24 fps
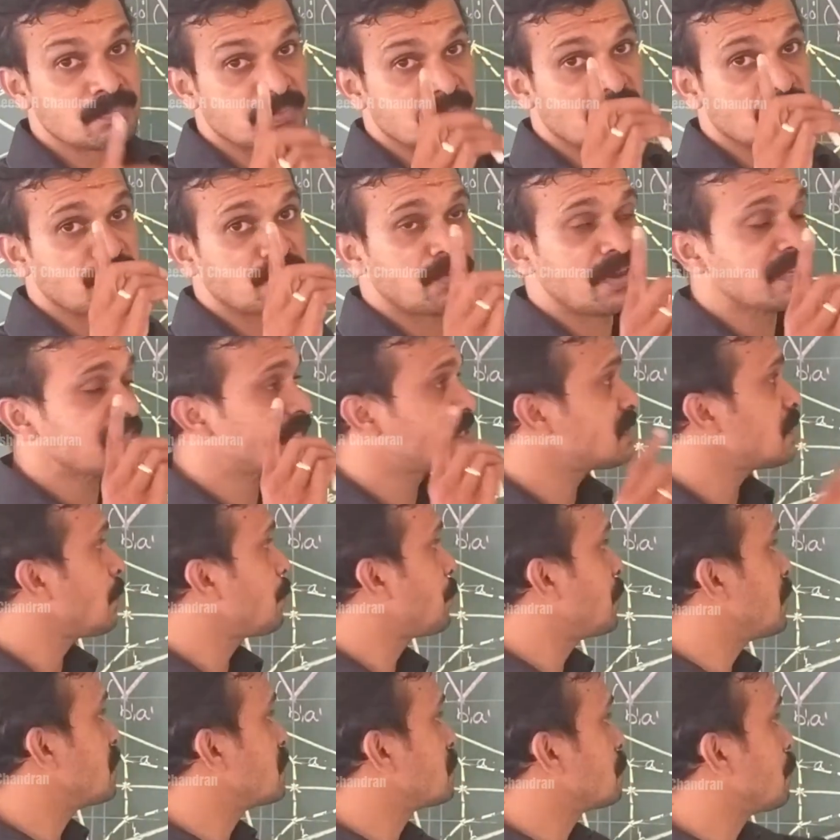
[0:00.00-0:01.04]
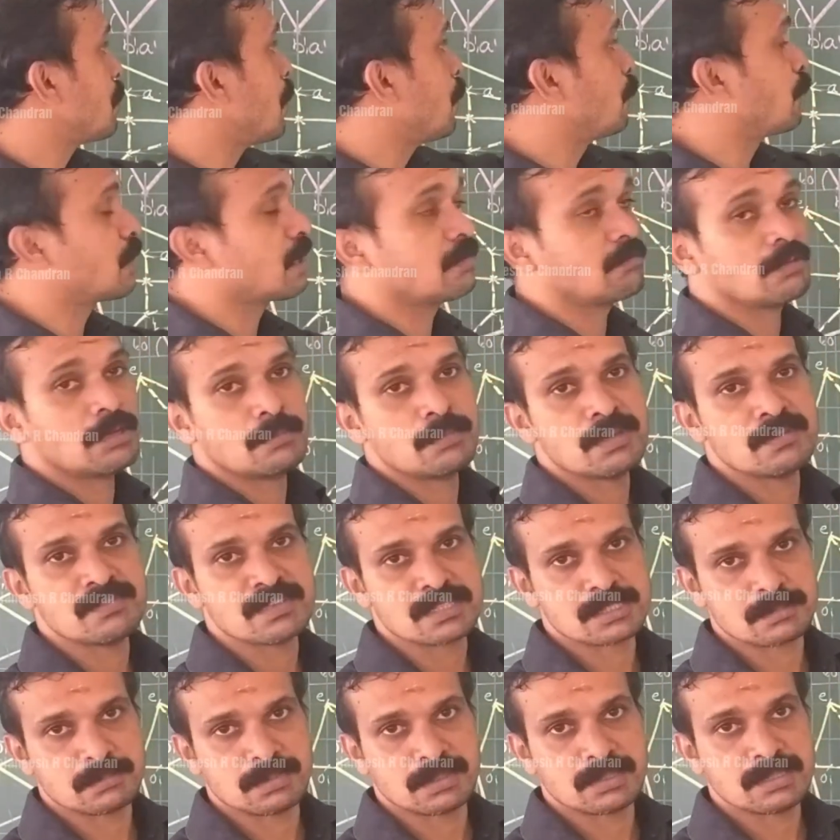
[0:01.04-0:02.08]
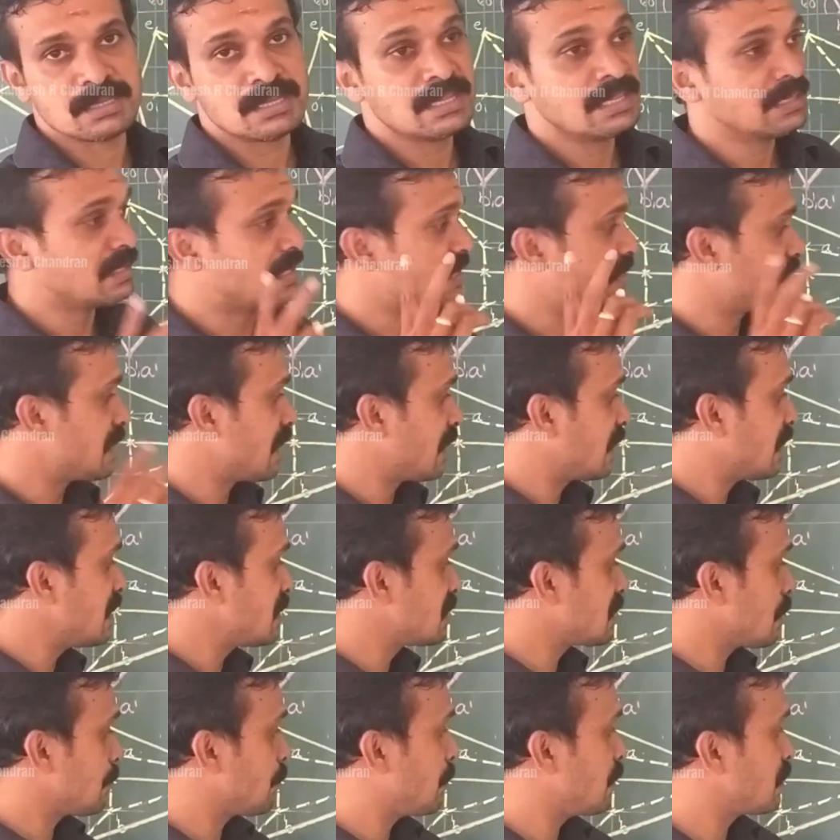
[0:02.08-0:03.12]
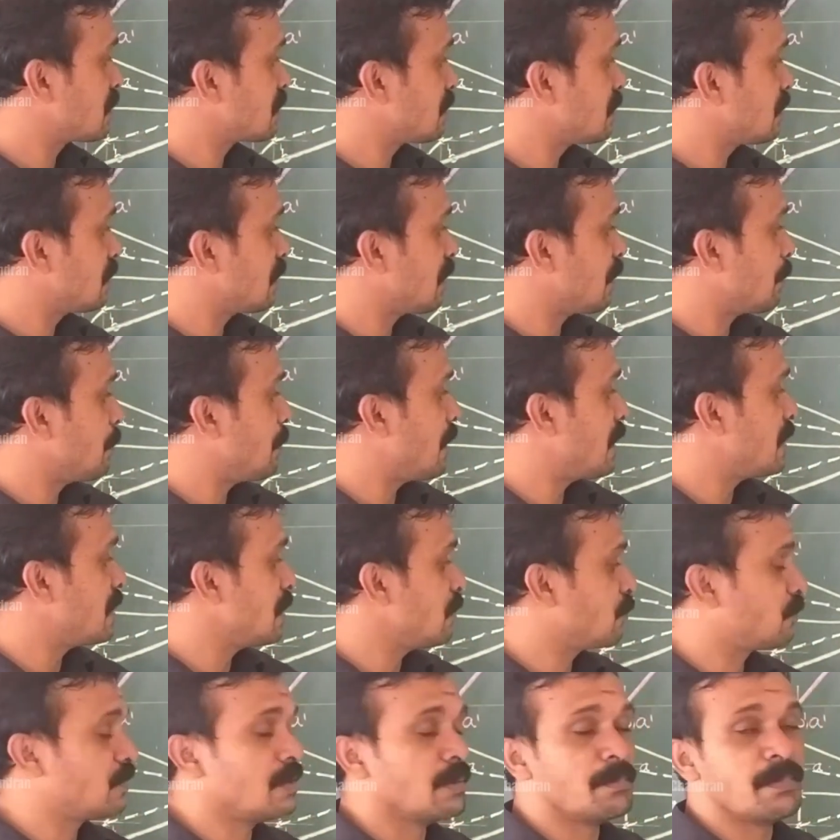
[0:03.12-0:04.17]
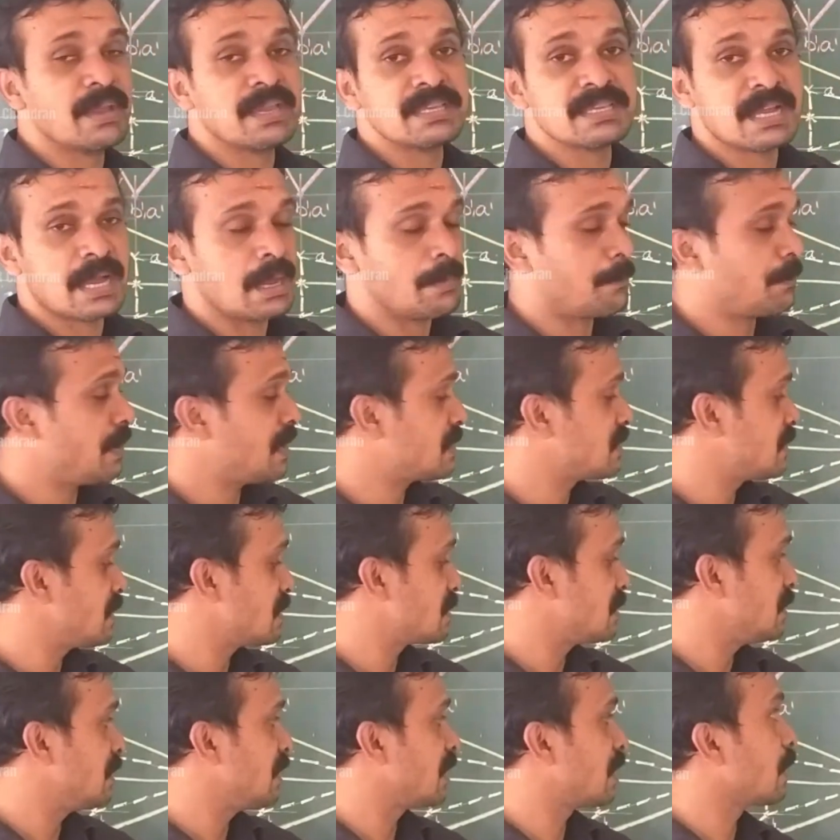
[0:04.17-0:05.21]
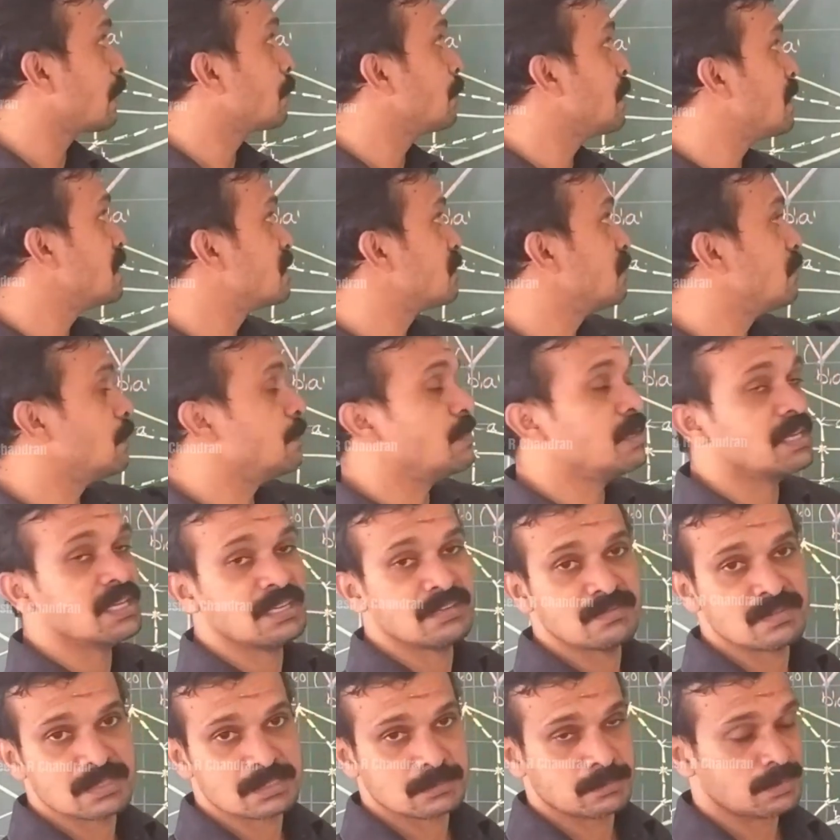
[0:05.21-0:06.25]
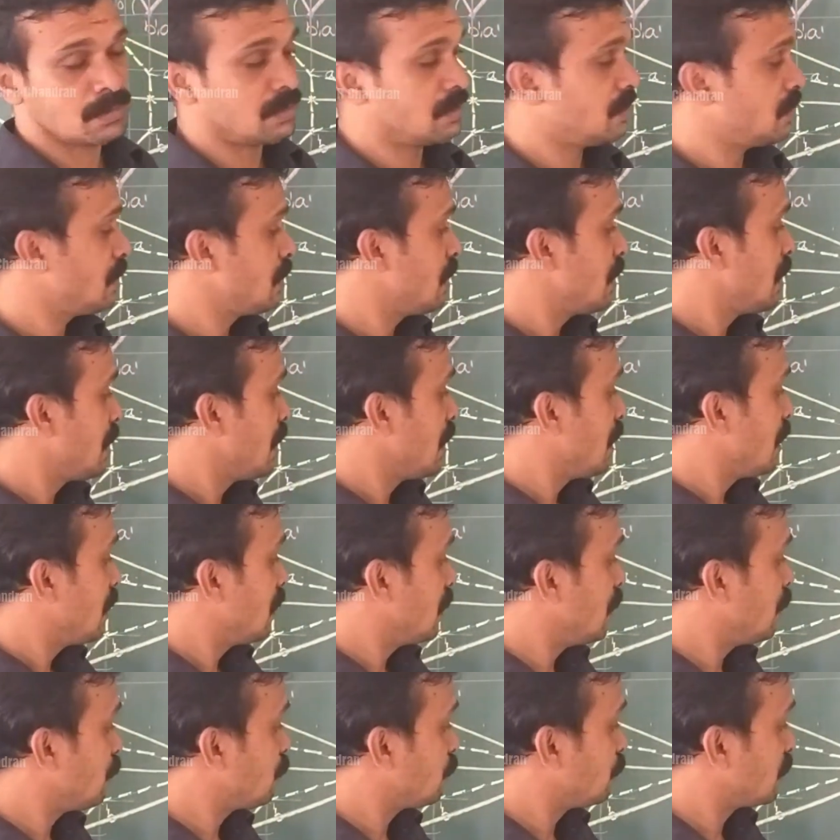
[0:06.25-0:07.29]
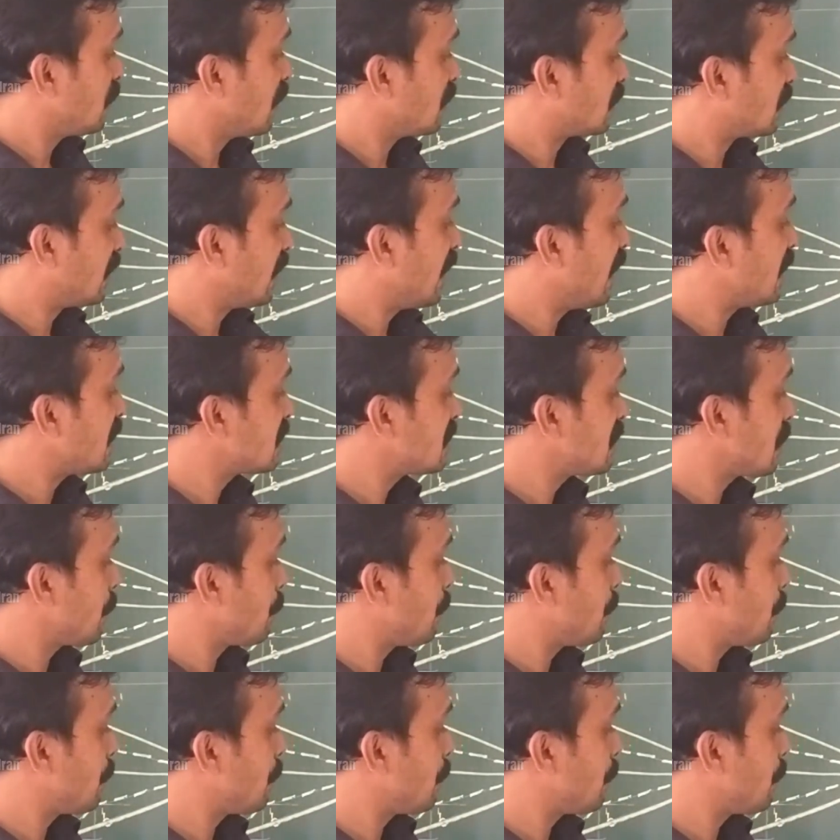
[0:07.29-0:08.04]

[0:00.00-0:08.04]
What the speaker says: The first step is boundary will be visible. The second step is the base, if the base apex is here or base will be invisible. If the third